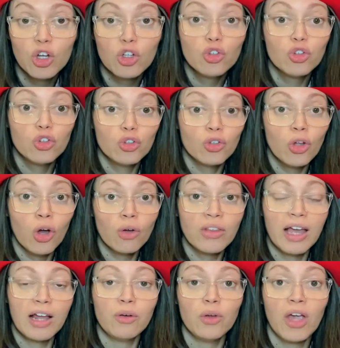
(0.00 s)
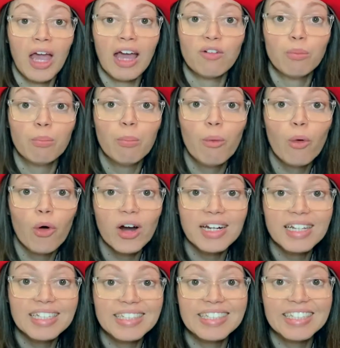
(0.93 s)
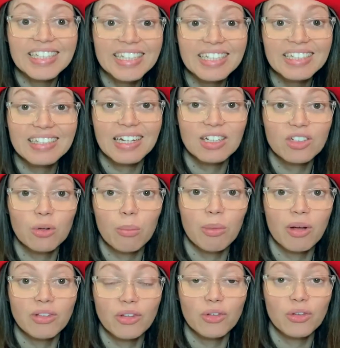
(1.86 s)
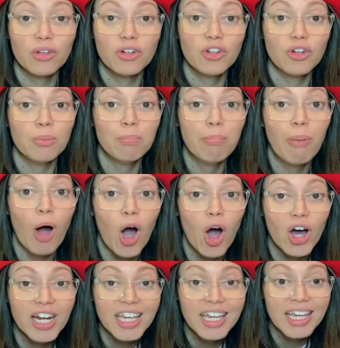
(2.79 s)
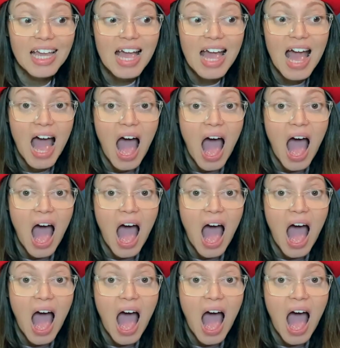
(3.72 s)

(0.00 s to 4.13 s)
Do you know that we have more than 600 muscles on your body?